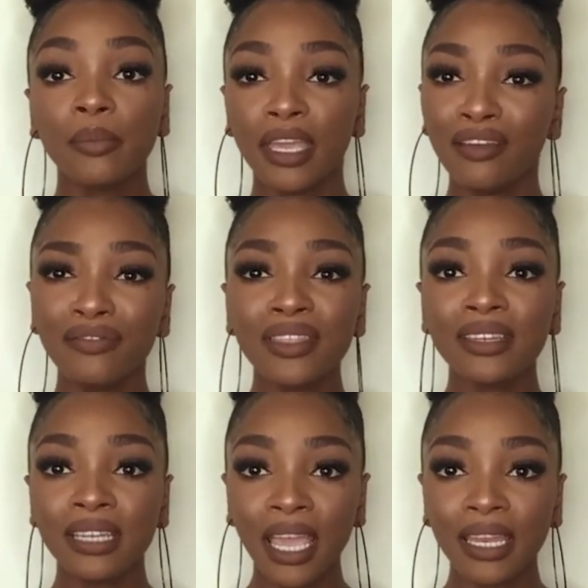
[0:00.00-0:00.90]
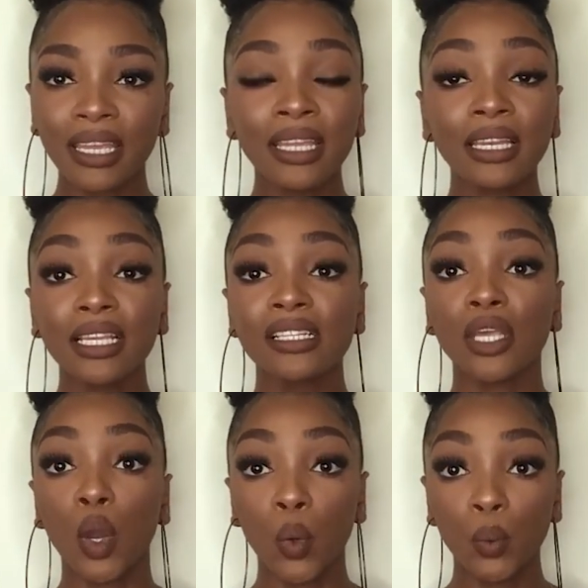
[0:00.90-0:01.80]
Pay for the date. It is
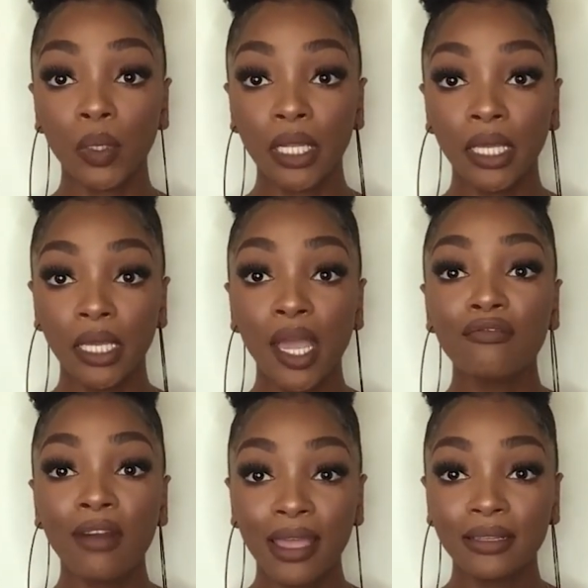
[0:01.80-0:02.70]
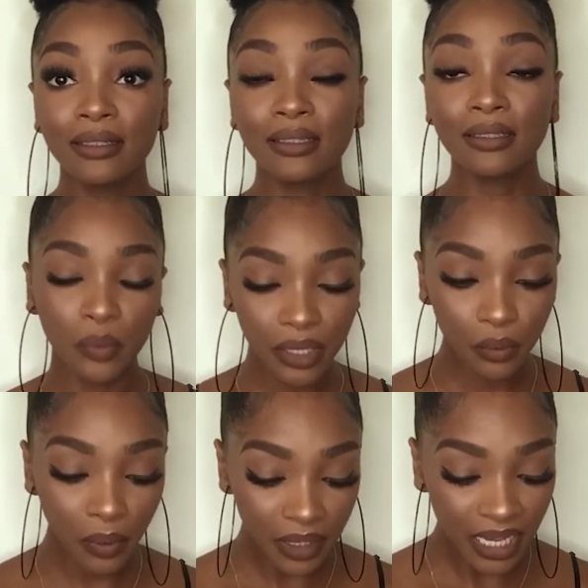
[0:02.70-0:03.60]
only right.
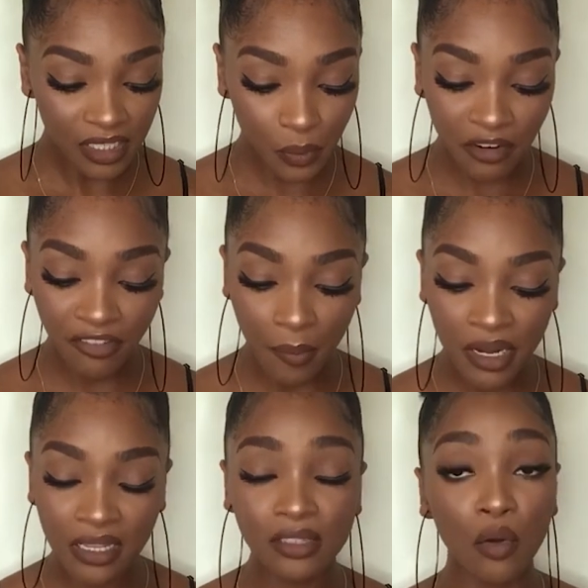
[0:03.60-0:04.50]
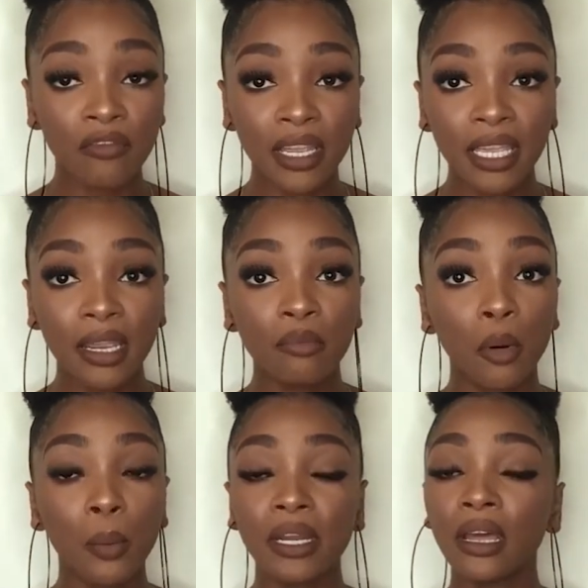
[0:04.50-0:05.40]
Yes, we're feminists over here,
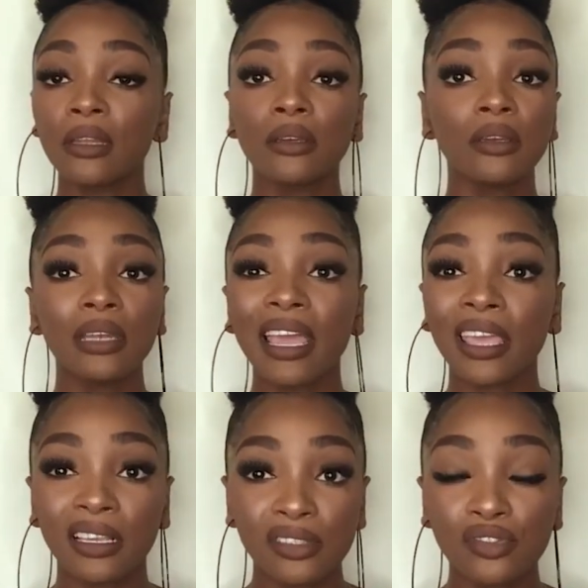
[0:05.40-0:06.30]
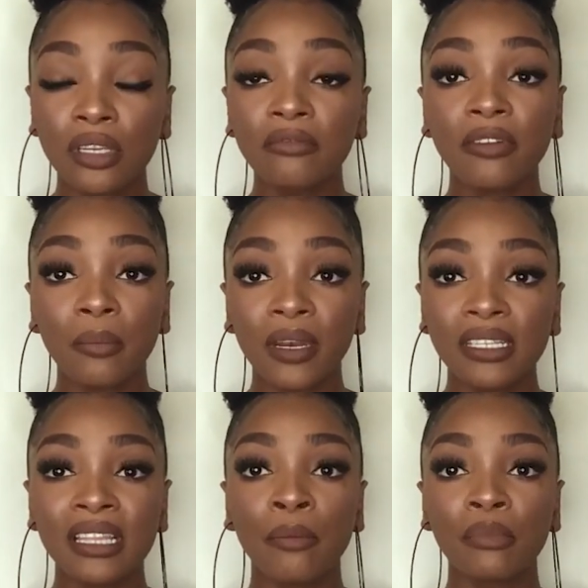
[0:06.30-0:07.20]
but we're not like extreme
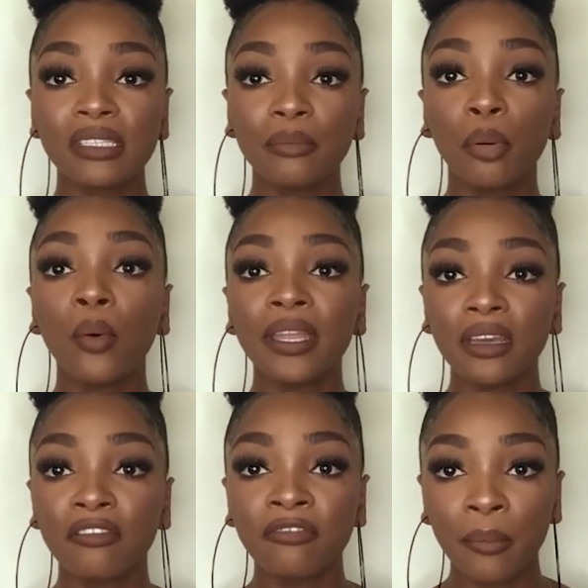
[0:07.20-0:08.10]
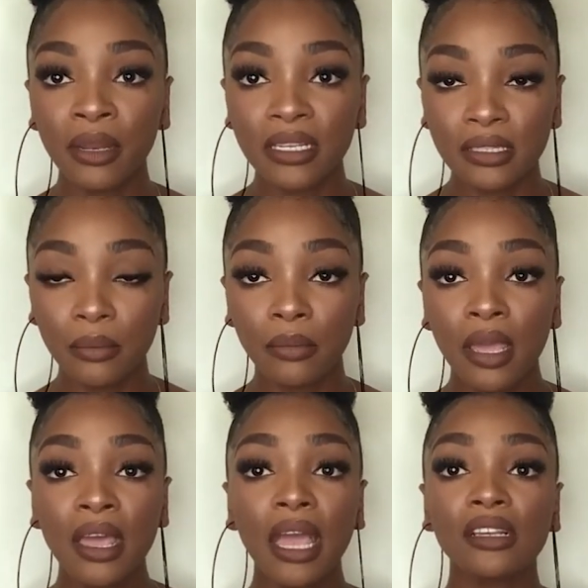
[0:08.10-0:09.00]
feminists that miss the point of feminism.
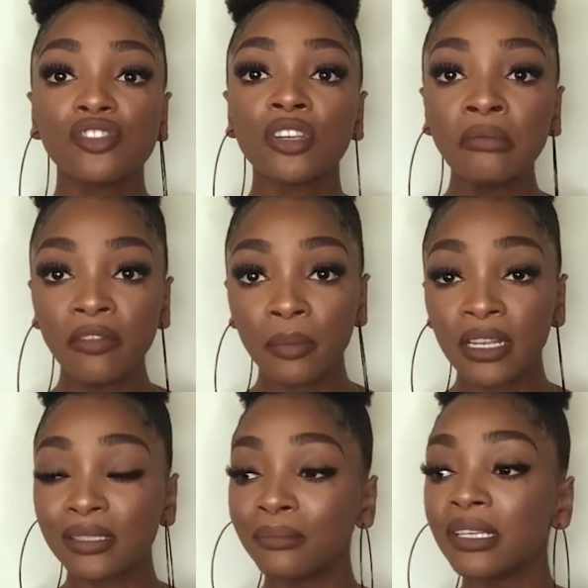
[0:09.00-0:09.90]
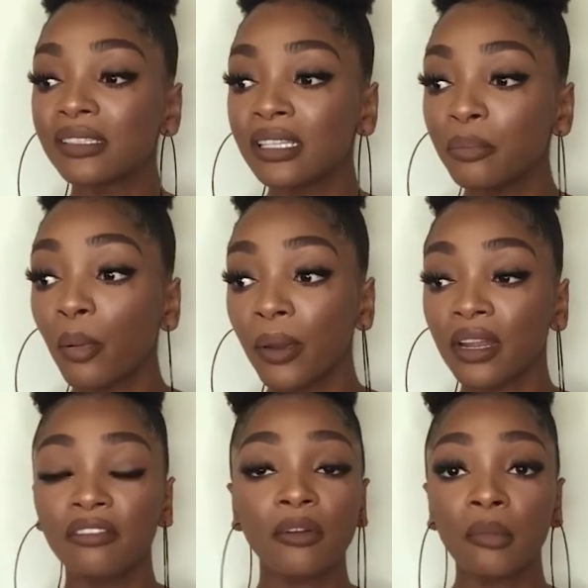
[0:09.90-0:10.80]
Extreme feminists miss the point
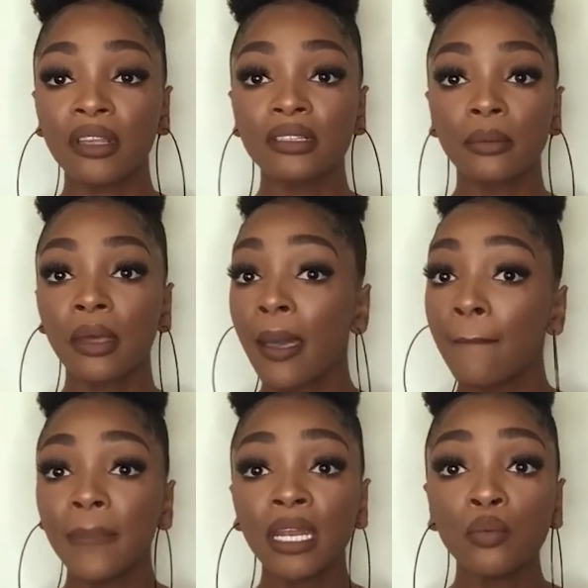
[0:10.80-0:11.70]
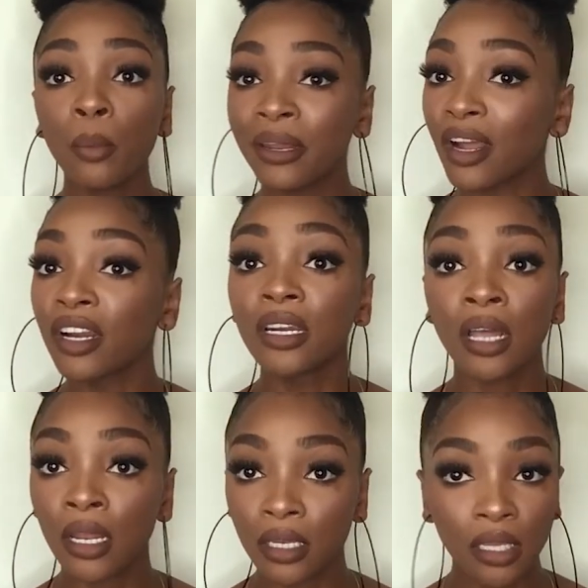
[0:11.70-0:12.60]
of feminism. Men and women are
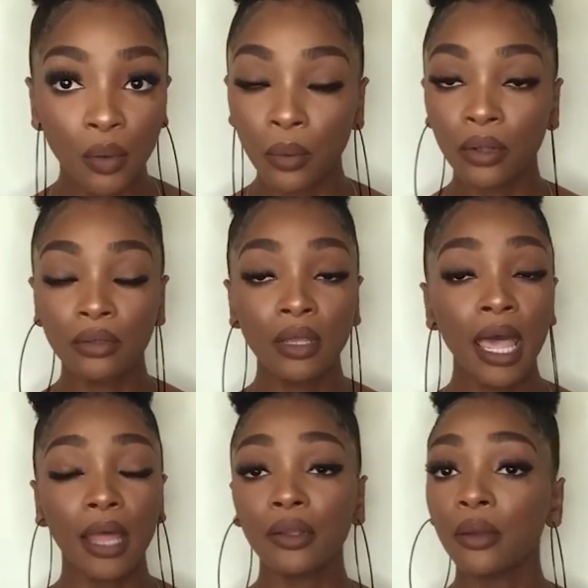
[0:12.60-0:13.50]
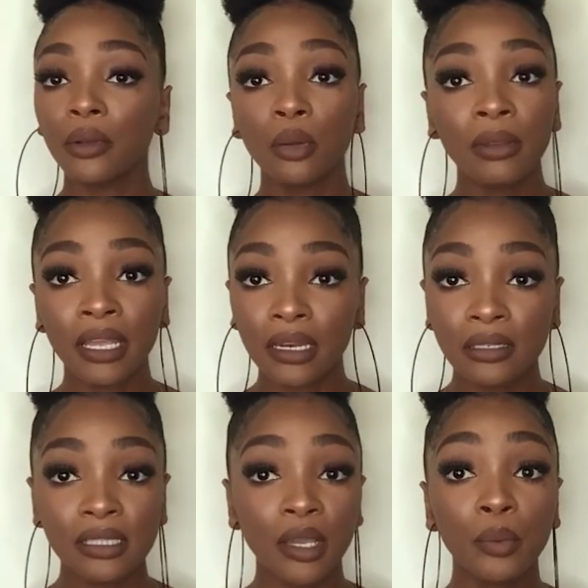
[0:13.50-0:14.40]
not equal. I don't care what nobody got to
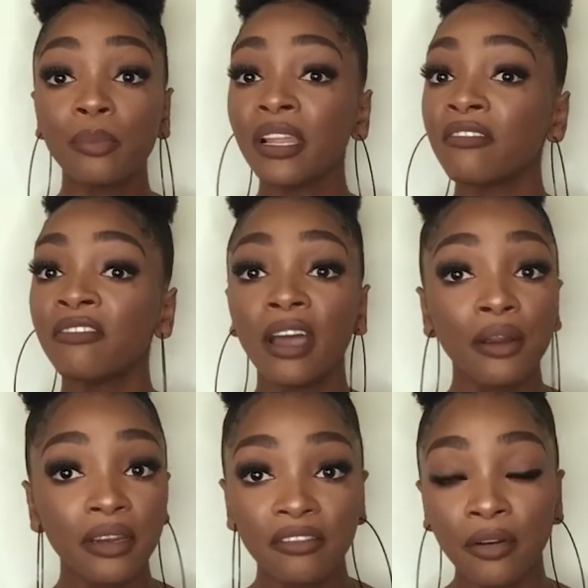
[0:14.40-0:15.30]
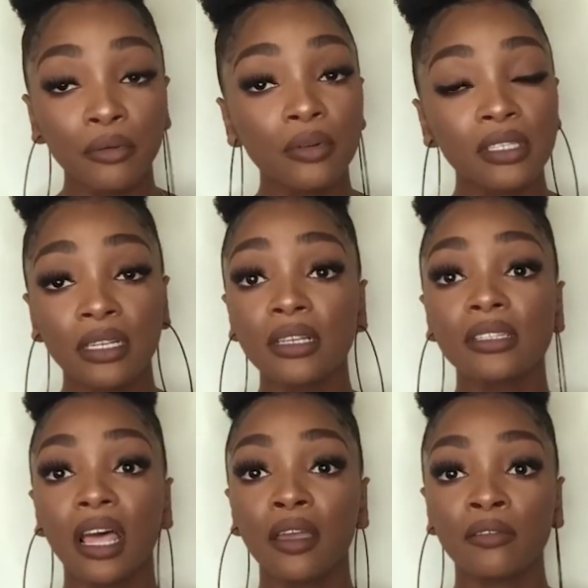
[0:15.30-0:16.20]
say. We play very different roles in this
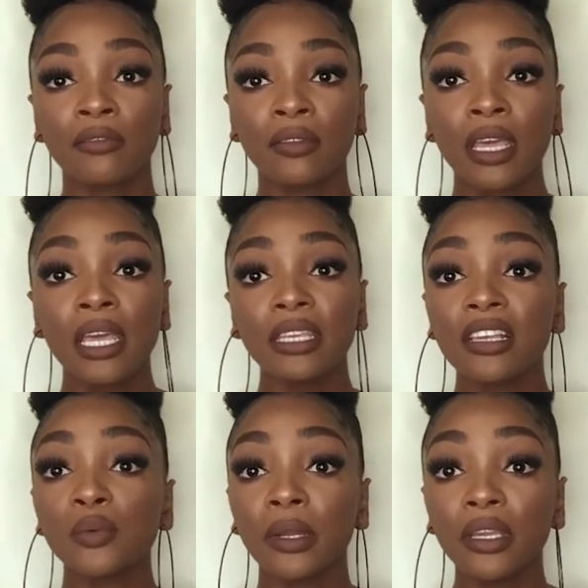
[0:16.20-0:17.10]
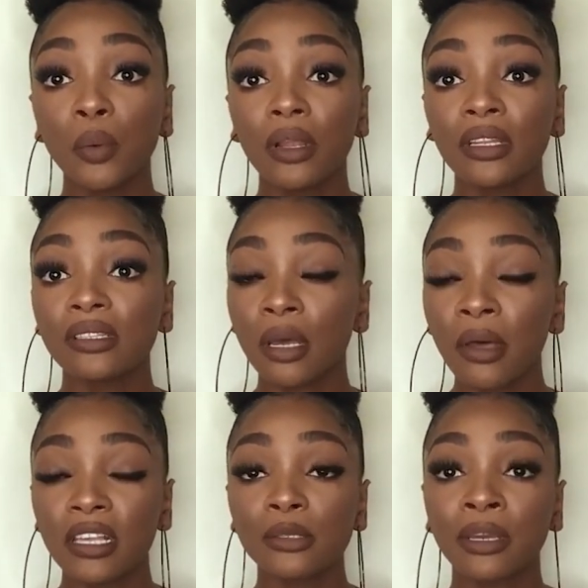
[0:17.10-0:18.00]
life. Yes, we're equal in some
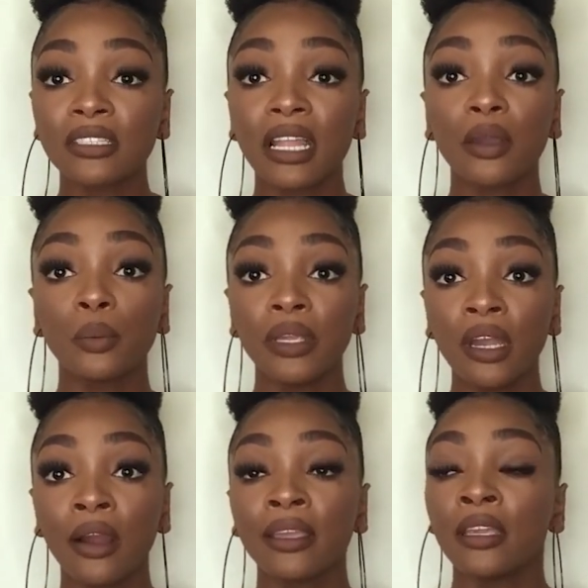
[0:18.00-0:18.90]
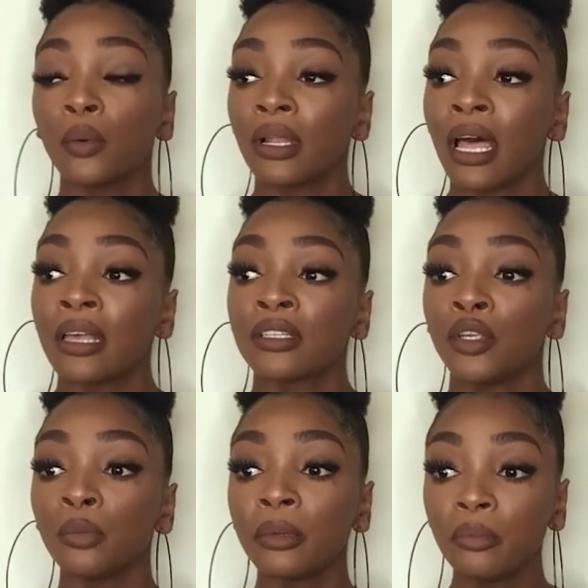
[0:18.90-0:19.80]
aspects, like we are equal as
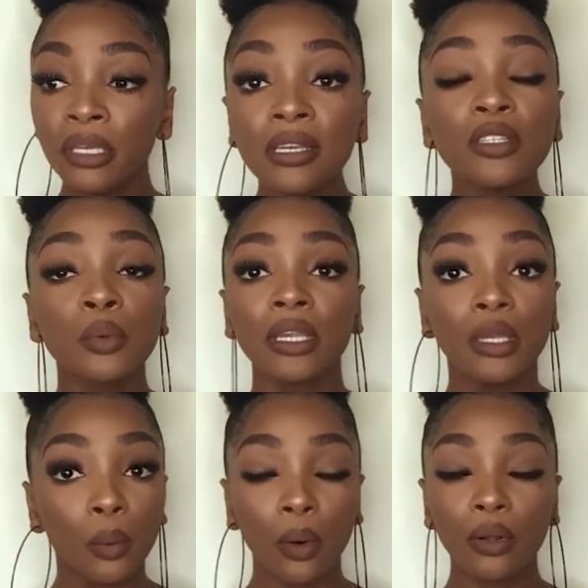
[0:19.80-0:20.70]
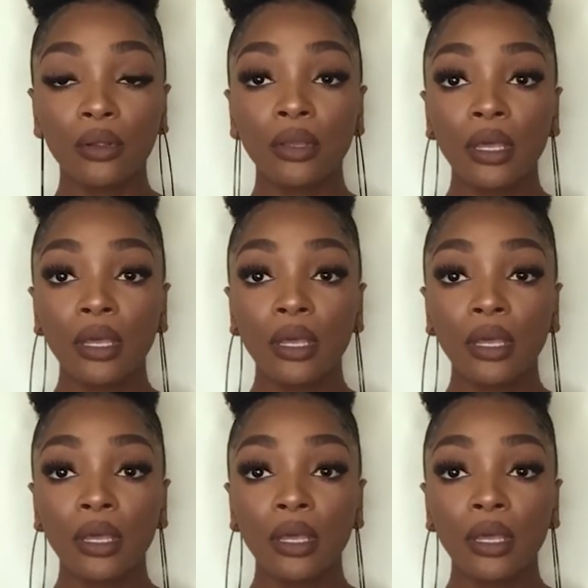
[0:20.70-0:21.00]
human beings, we're equal.